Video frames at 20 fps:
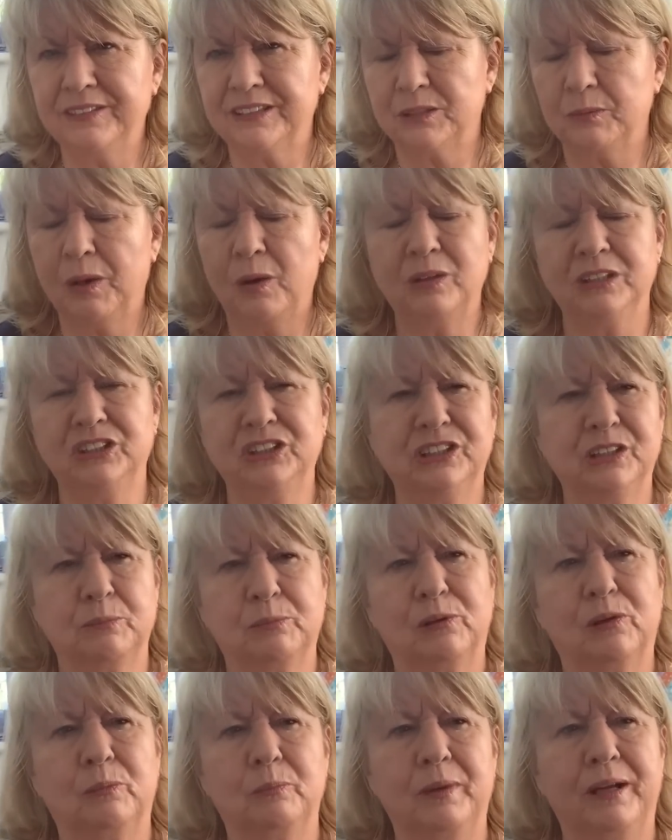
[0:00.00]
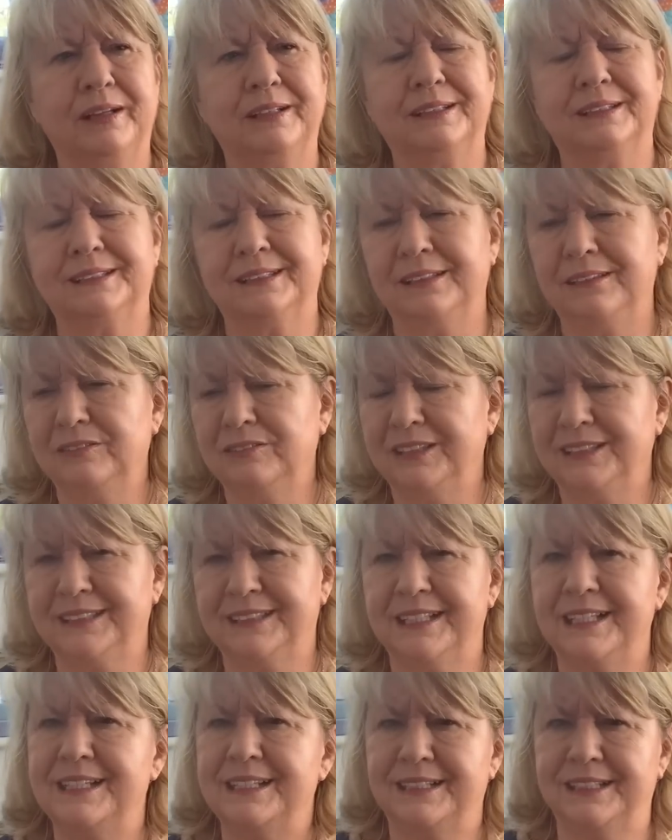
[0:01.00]
So I should have brought my till
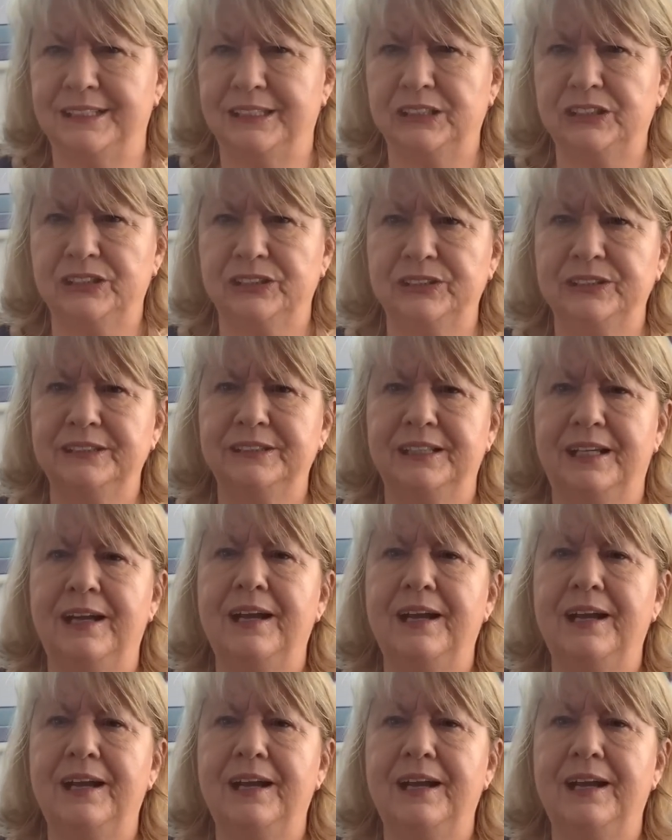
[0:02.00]
receipt in, shouldn't I?